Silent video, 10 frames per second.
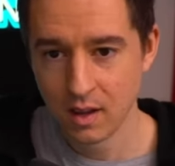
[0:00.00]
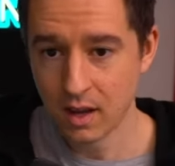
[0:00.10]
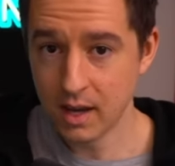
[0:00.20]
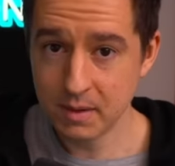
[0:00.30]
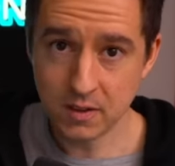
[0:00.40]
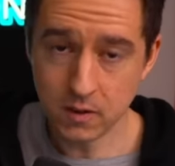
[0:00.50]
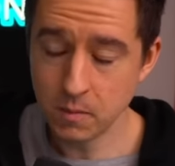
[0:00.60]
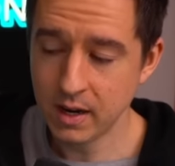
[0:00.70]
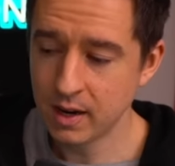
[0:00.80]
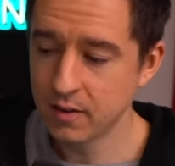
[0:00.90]
I'm
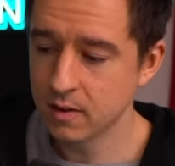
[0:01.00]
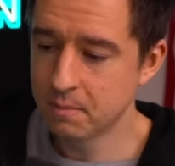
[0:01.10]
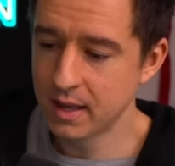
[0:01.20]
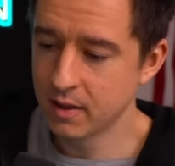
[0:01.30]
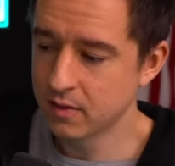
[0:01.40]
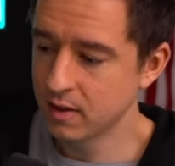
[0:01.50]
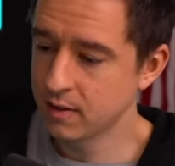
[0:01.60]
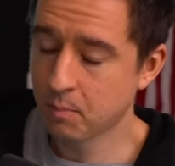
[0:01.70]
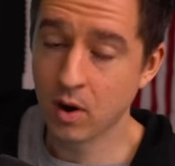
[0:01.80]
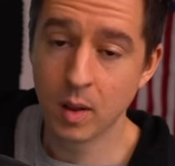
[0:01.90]
assuming Nelson Peltz
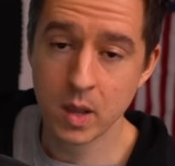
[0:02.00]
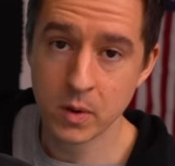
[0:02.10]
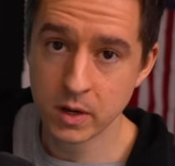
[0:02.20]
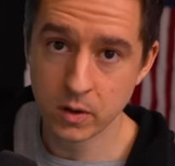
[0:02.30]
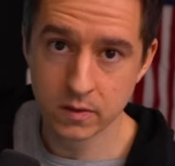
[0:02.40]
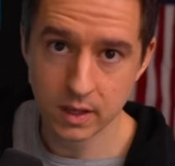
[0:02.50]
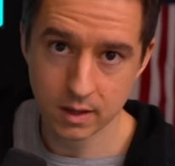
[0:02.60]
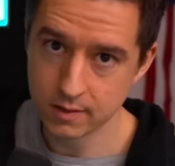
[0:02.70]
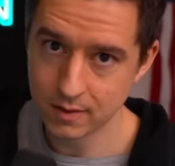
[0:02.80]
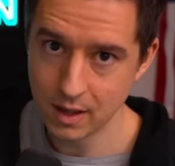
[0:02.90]
is probably reducing
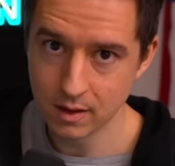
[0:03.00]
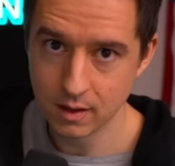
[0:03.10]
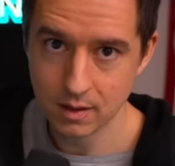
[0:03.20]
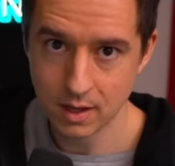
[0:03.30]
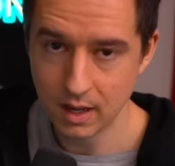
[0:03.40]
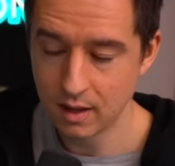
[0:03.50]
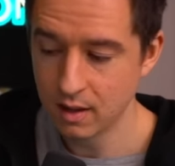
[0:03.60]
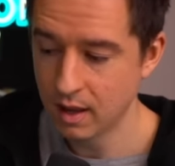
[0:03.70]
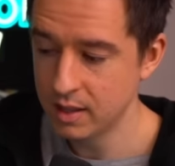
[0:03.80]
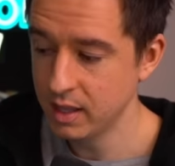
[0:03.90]
his stake
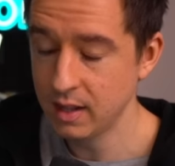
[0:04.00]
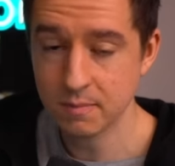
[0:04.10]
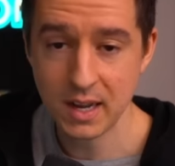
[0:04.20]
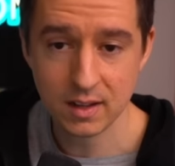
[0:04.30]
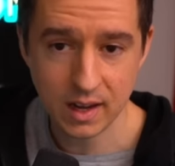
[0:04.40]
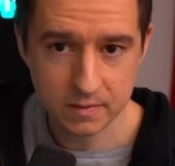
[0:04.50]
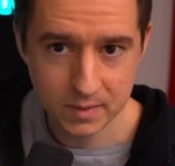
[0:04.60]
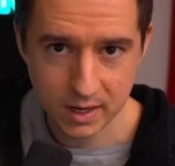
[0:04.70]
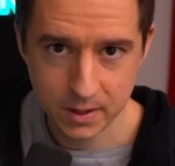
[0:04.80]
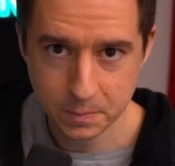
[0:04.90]
today. I think he's made a lot of
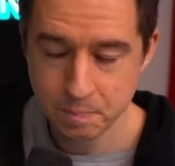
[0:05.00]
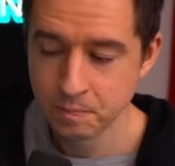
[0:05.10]
money.